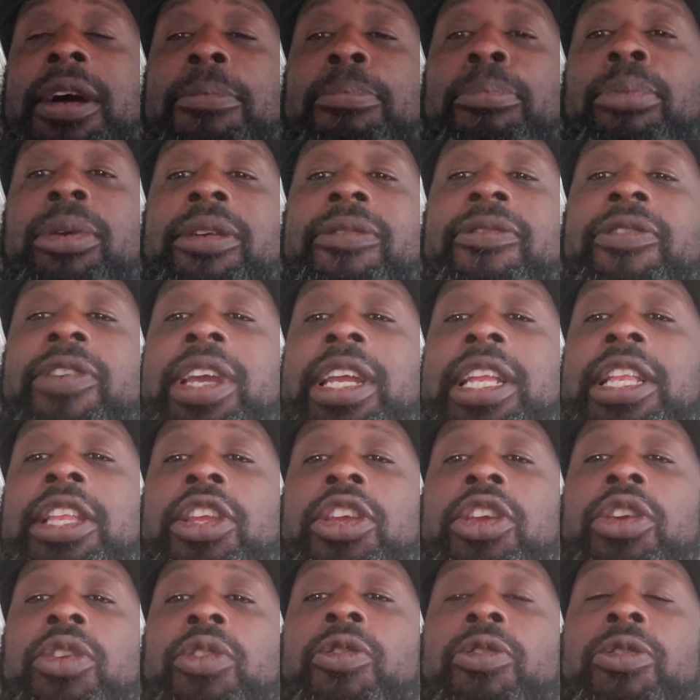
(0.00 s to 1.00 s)

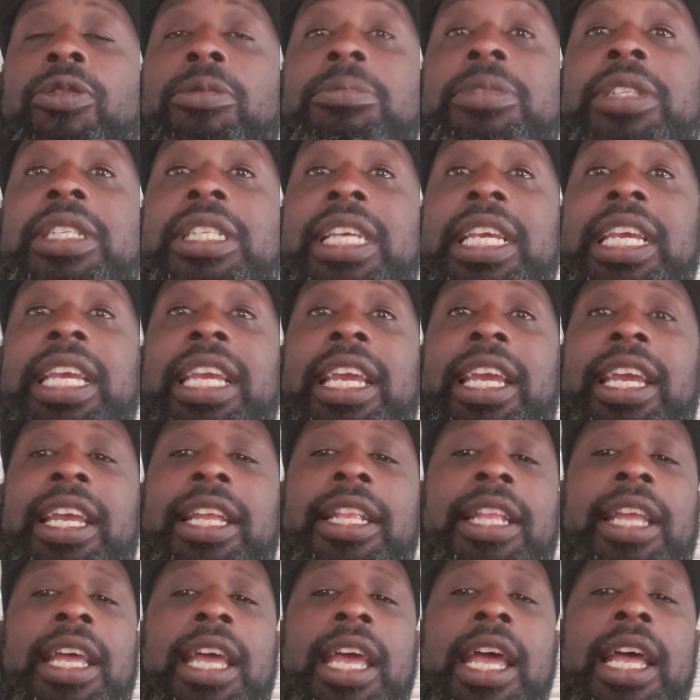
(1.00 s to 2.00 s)
preventing you from
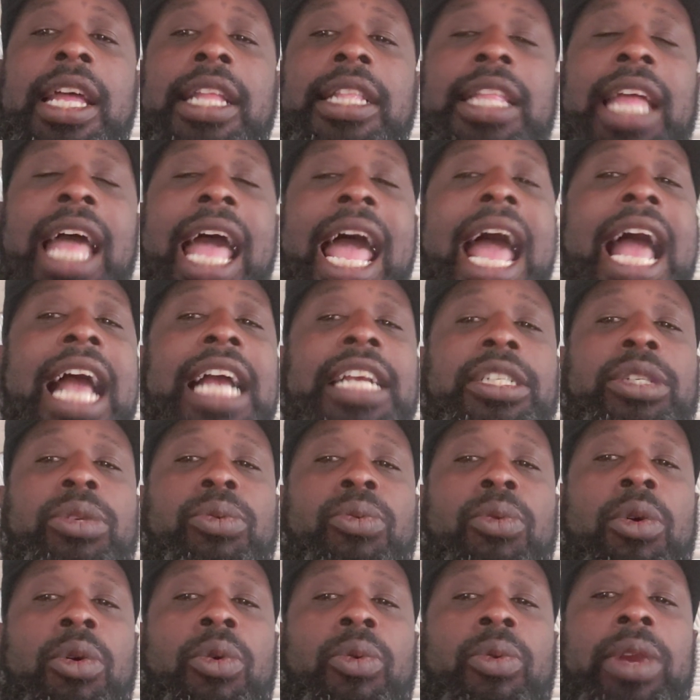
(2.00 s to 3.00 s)
seeing the
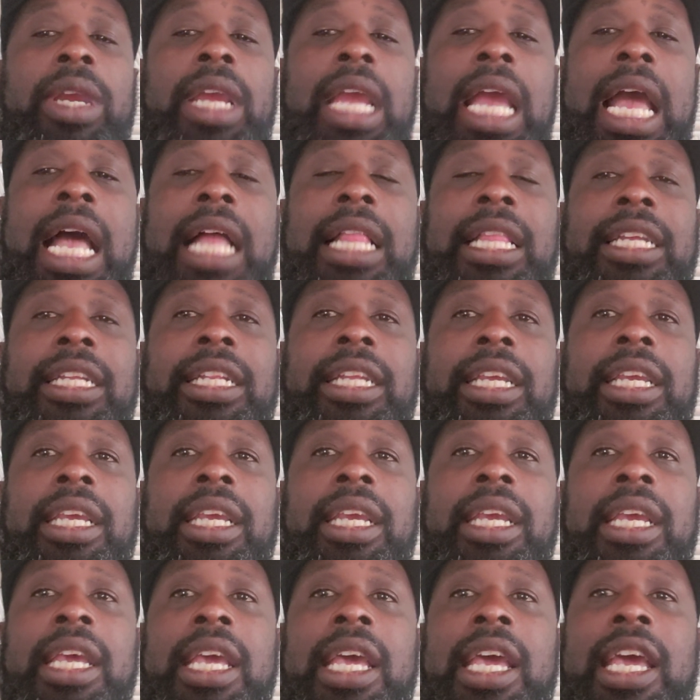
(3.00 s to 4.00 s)
actual reality.
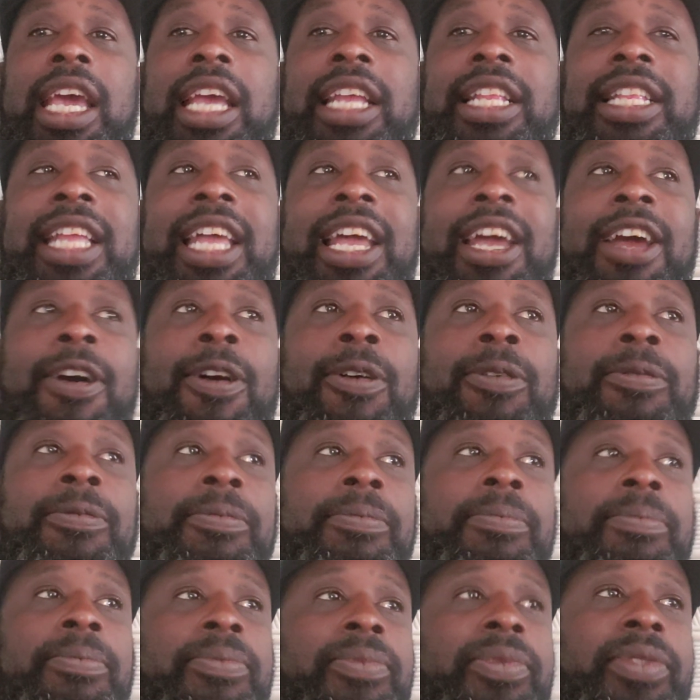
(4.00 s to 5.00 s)
Now,
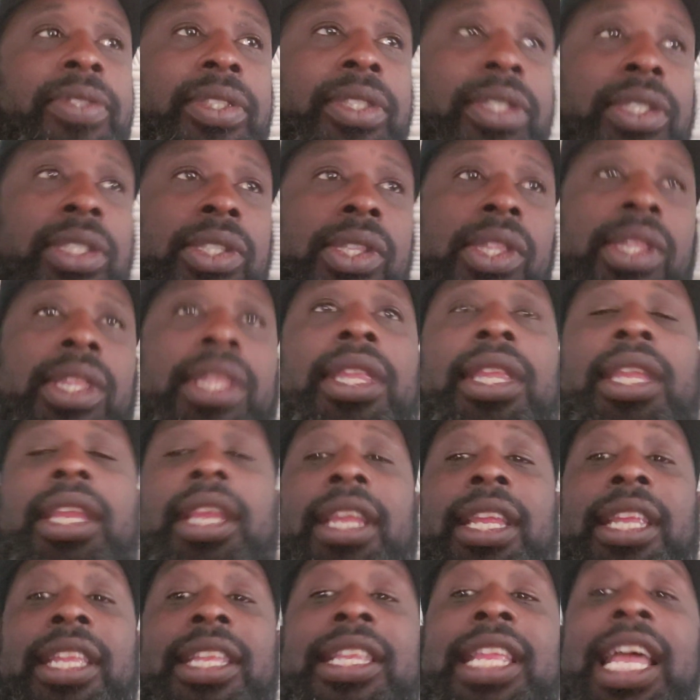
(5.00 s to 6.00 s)

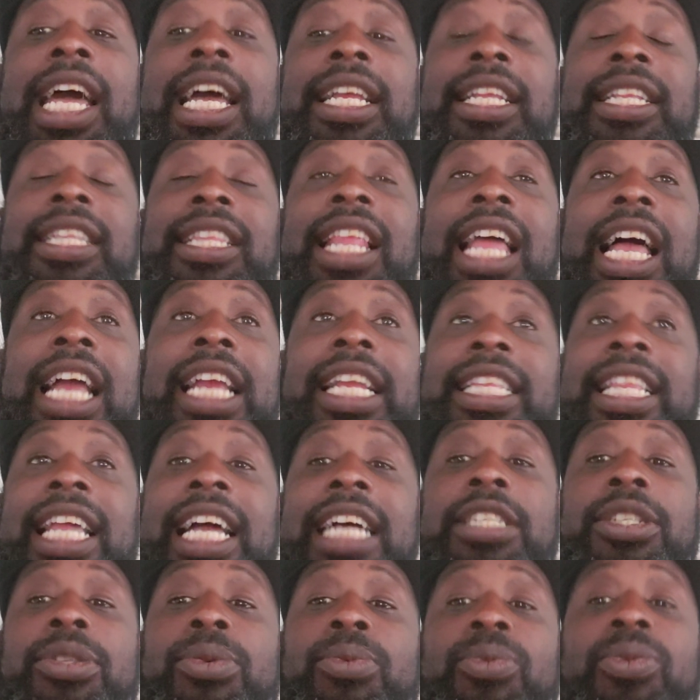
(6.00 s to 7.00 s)

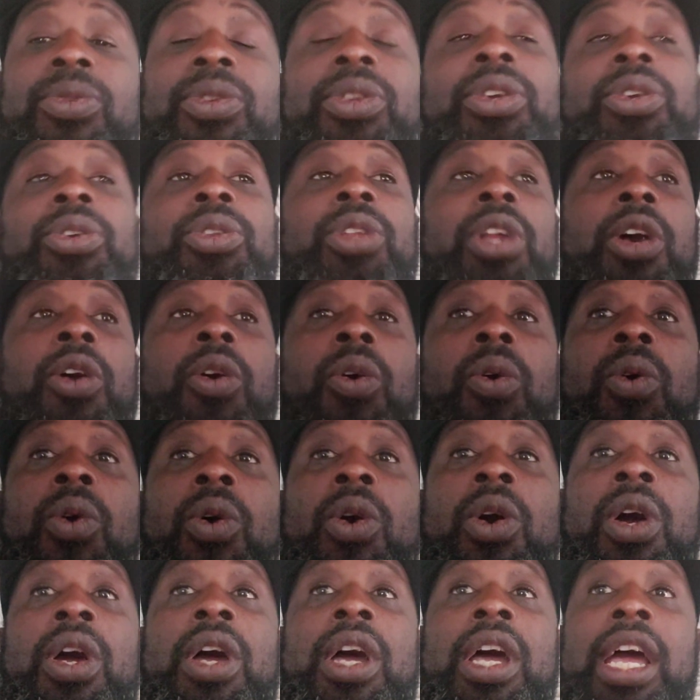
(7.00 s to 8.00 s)
that's
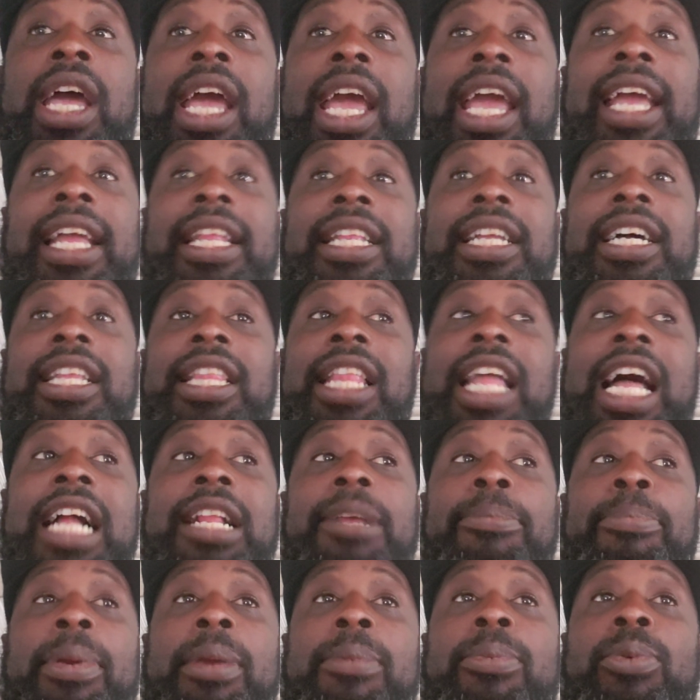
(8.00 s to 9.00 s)
and a
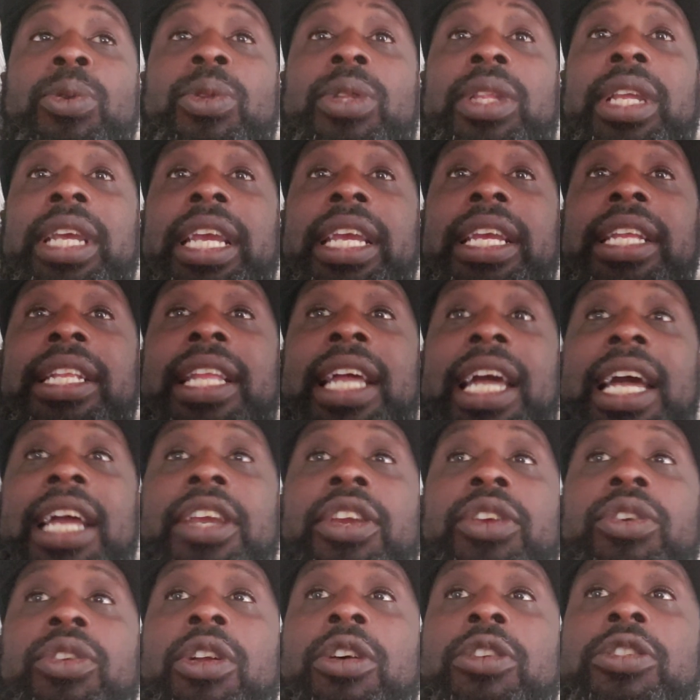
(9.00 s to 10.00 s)
lot of people think
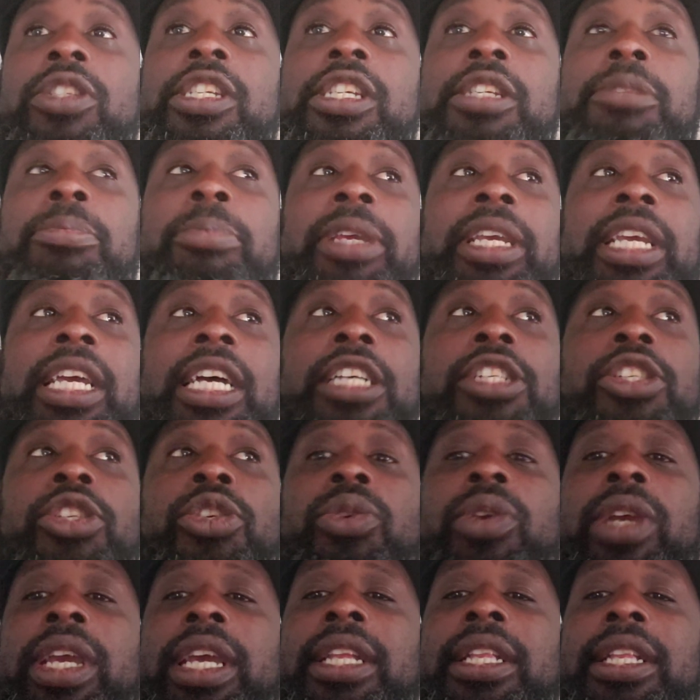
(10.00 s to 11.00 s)
that just because
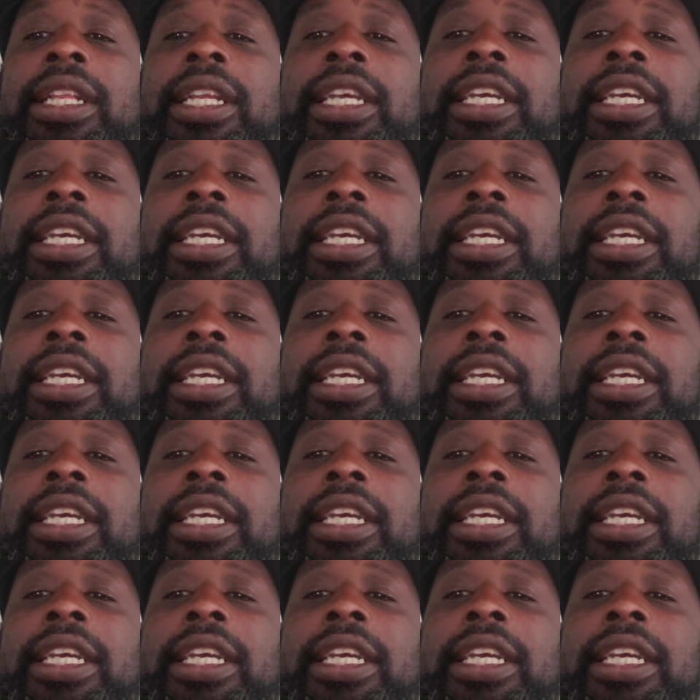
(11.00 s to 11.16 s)
you getting